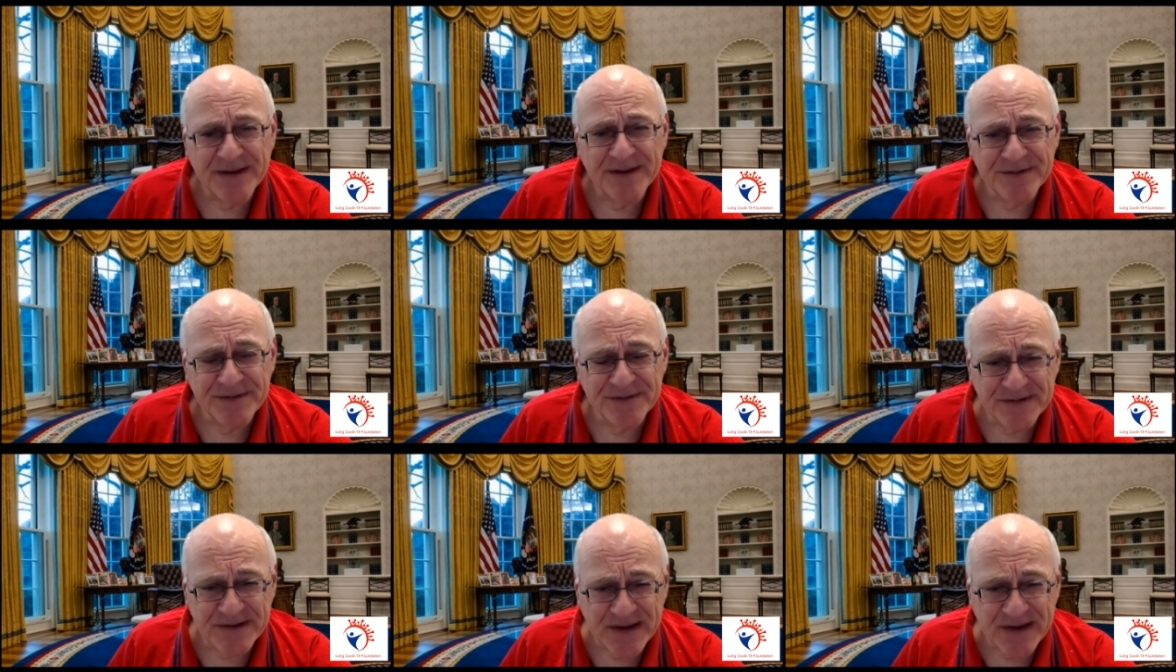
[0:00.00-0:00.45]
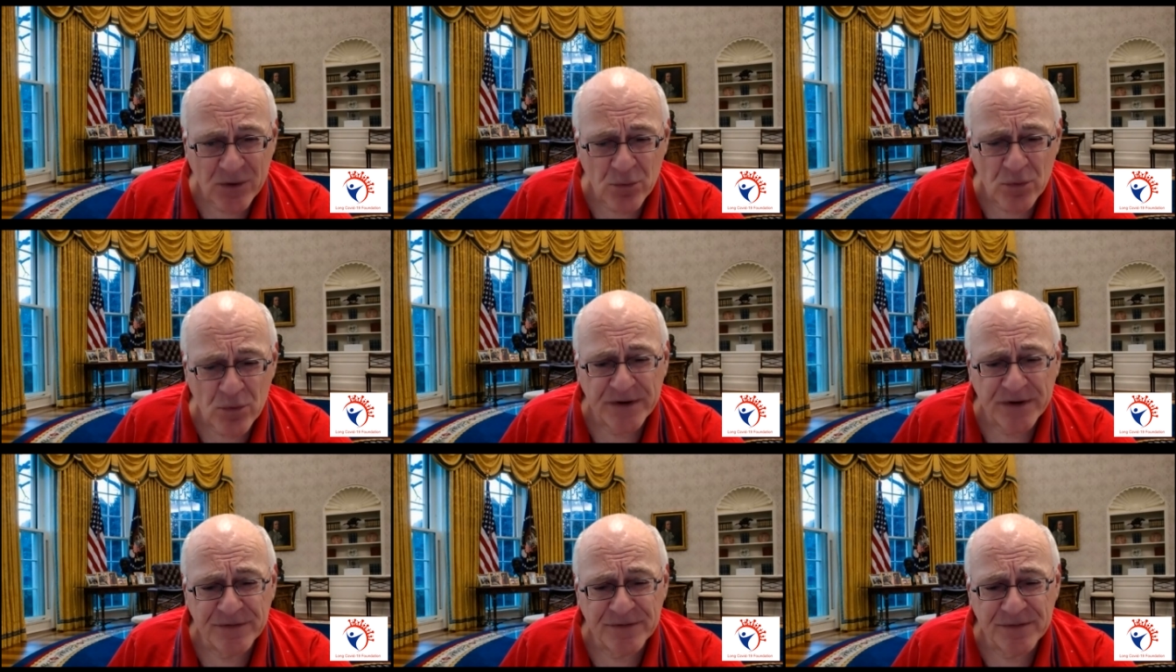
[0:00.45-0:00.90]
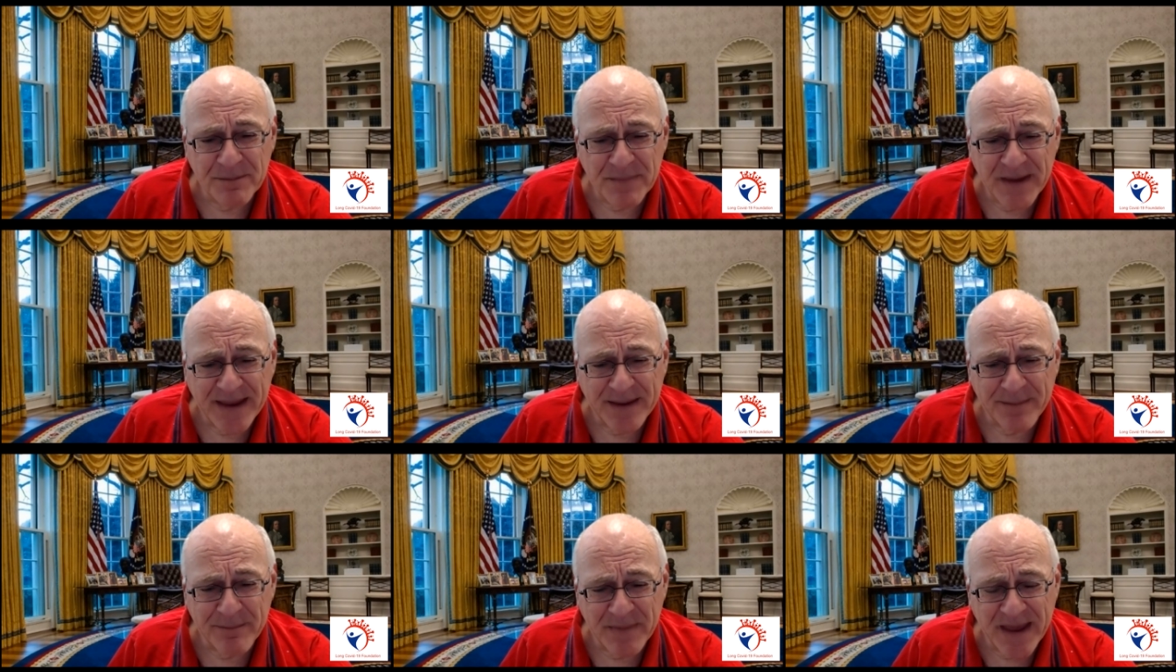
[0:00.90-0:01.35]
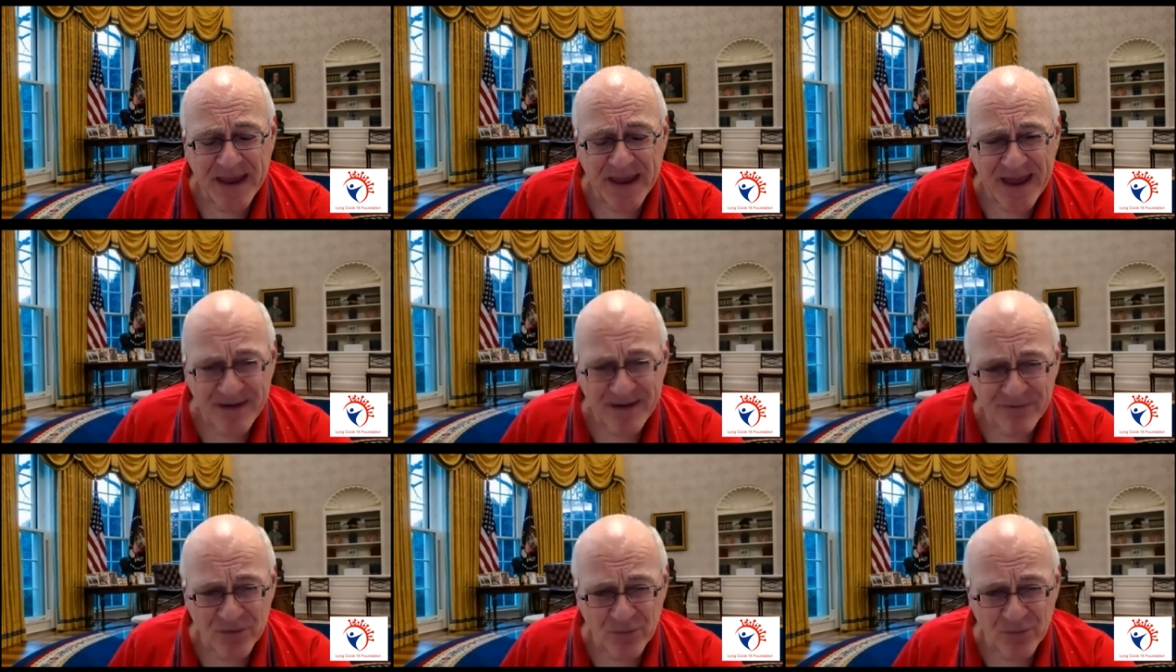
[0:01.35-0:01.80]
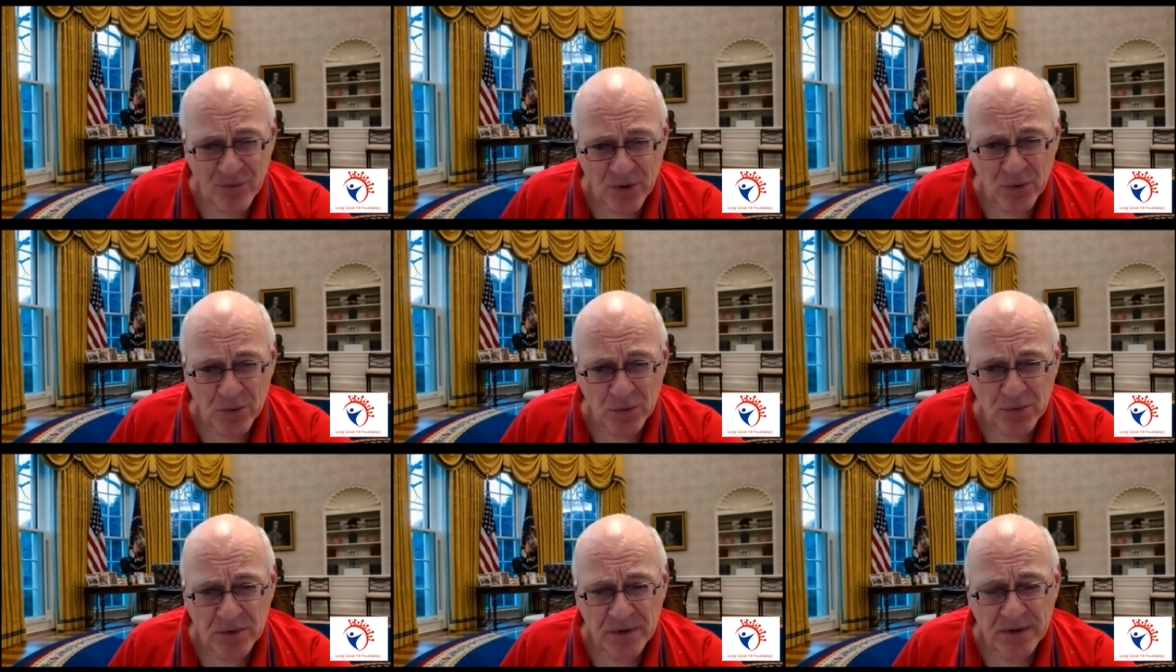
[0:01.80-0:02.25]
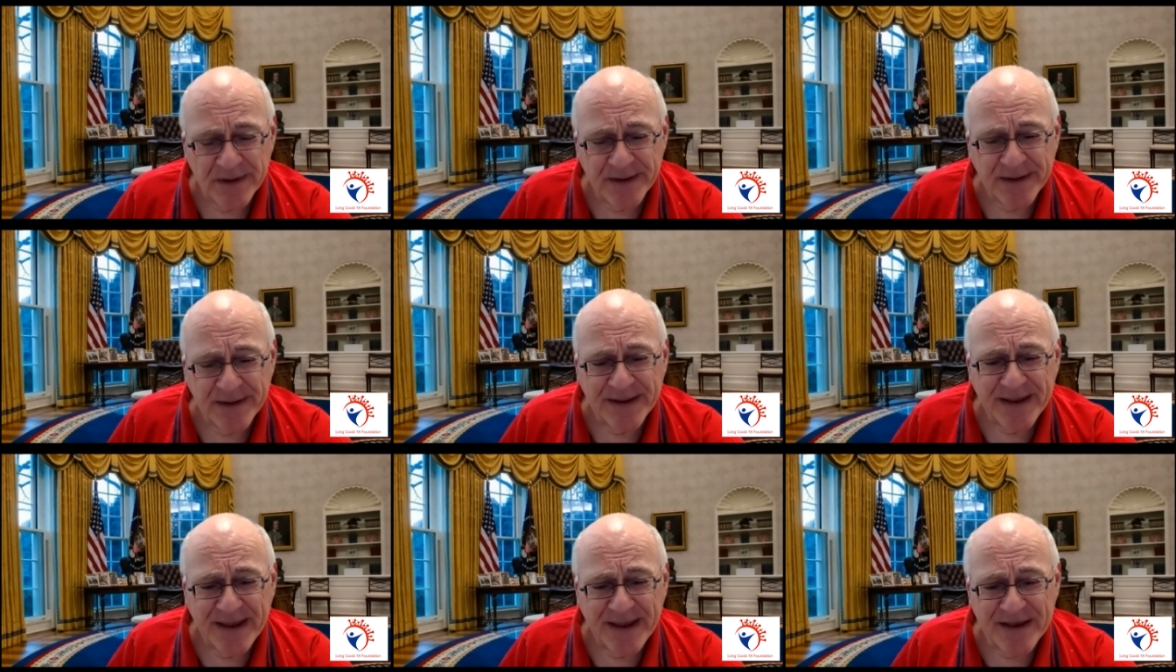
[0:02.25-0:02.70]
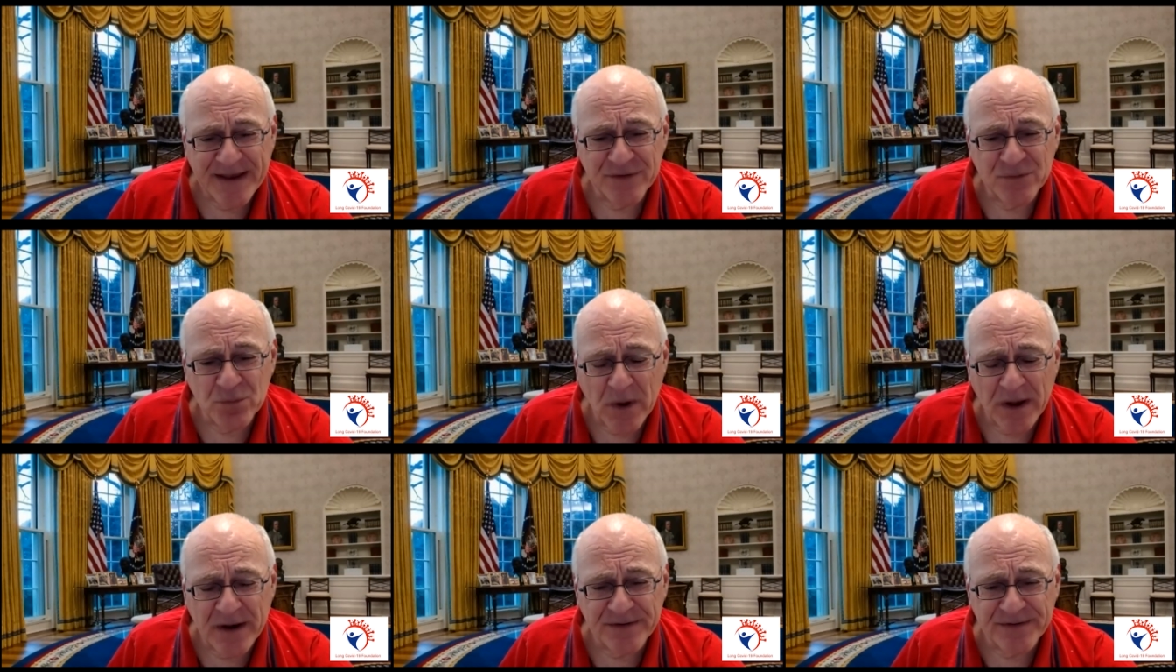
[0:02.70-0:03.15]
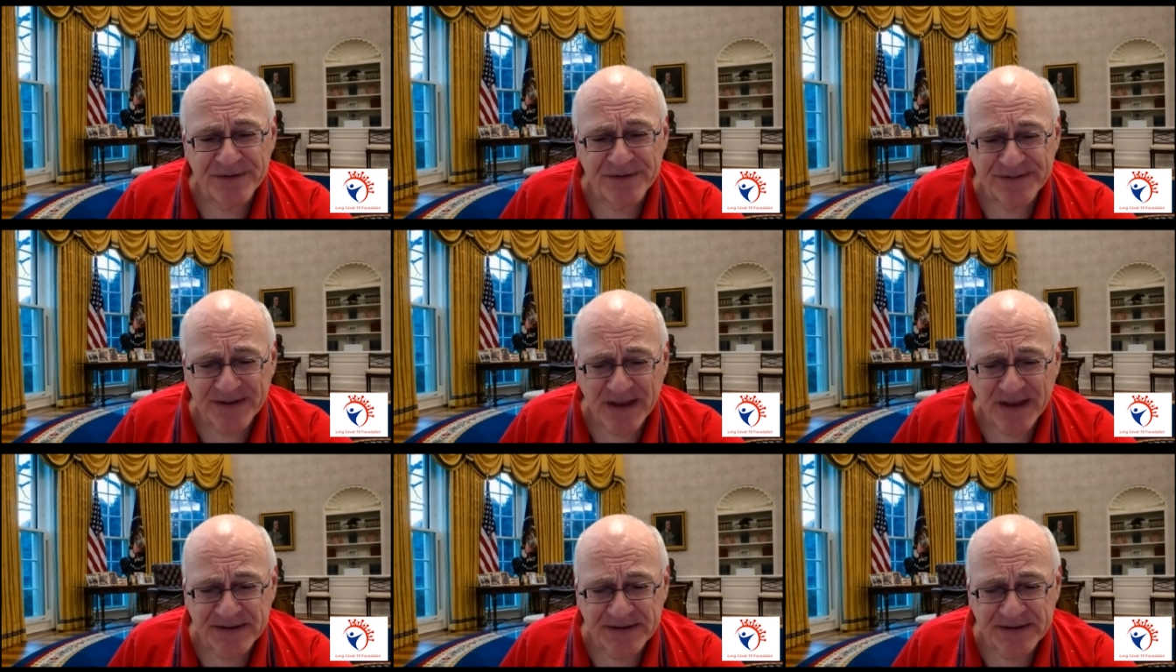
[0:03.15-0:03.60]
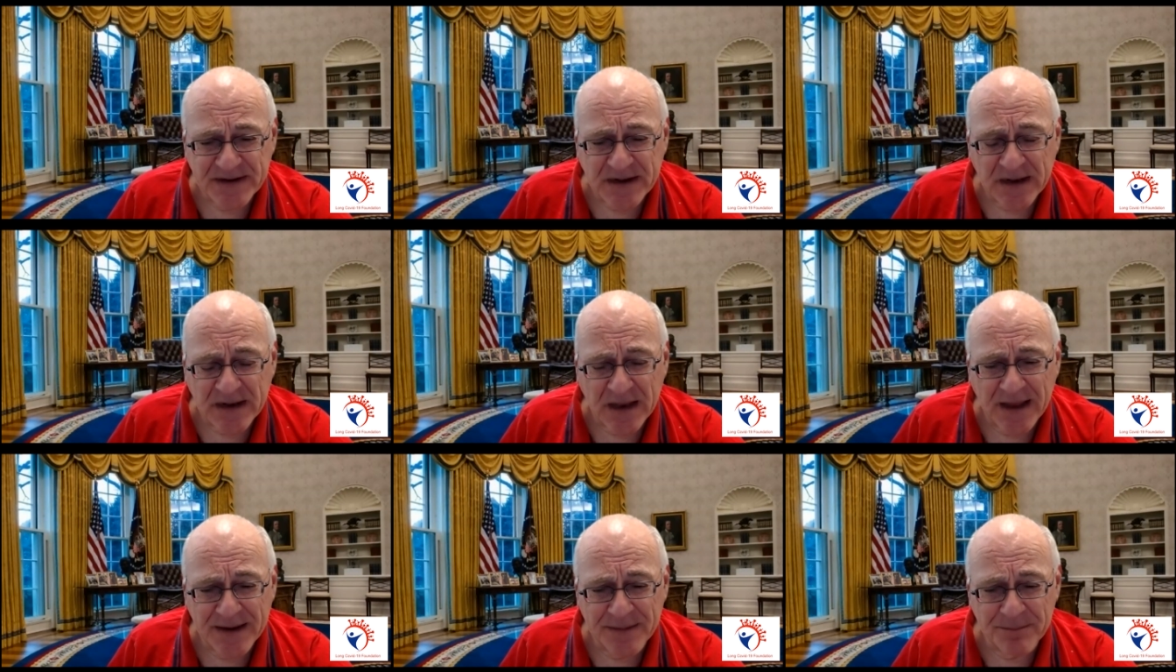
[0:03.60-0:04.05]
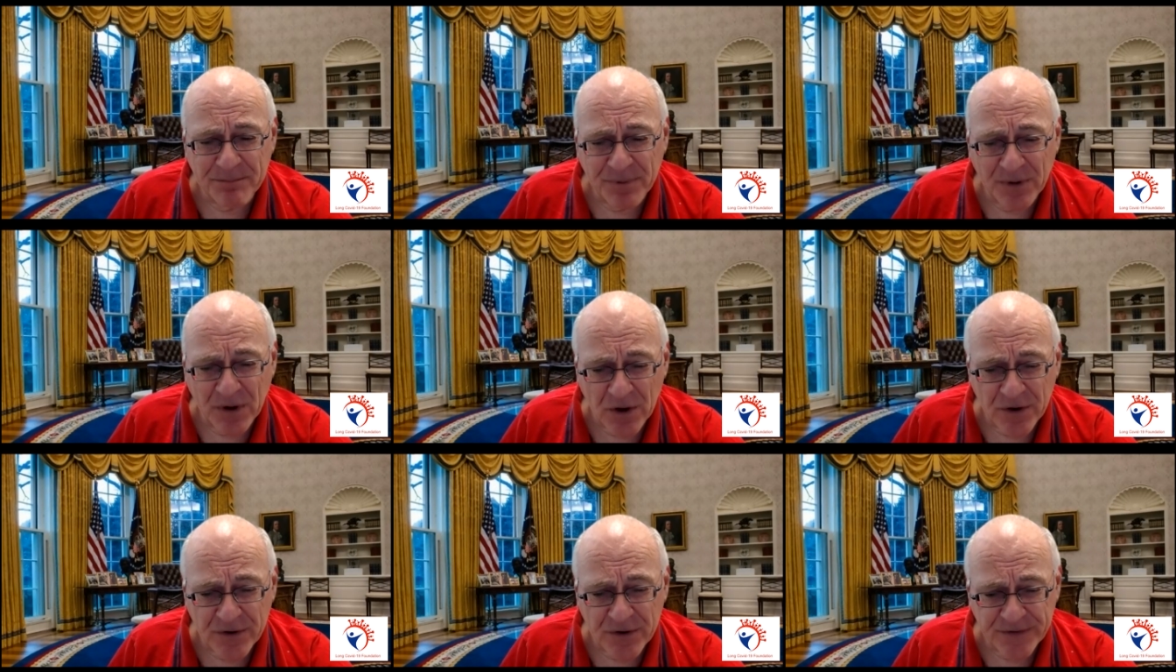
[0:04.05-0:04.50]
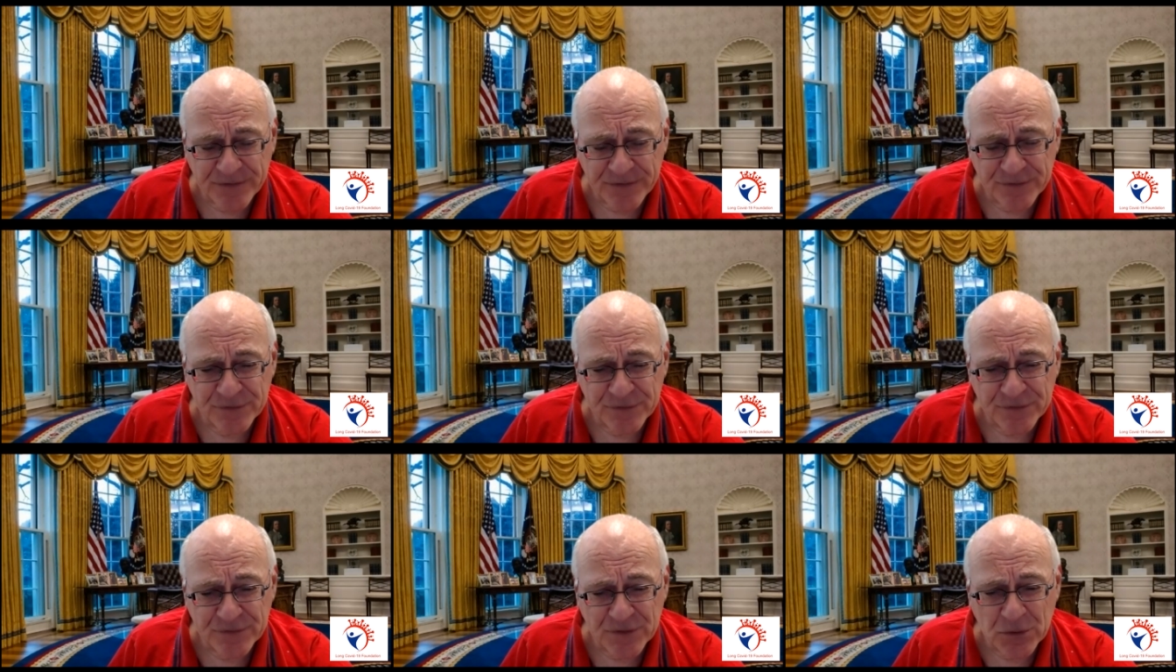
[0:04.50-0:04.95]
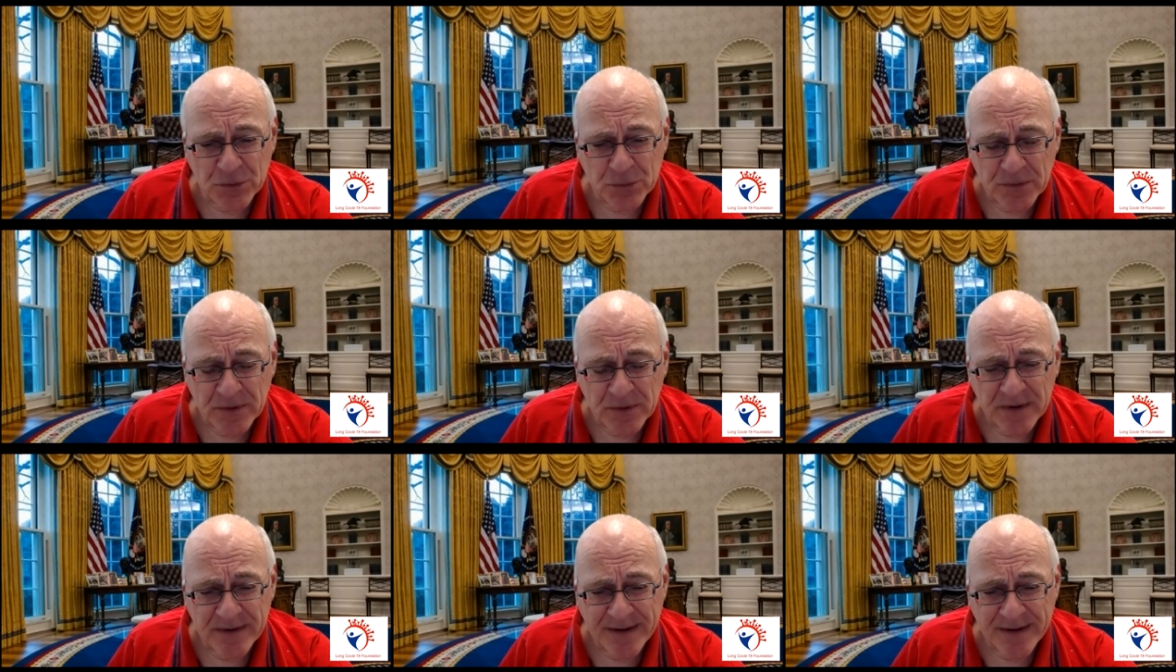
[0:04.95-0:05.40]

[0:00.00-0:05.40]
Steroids may have a role, as well as cytokine blockers. So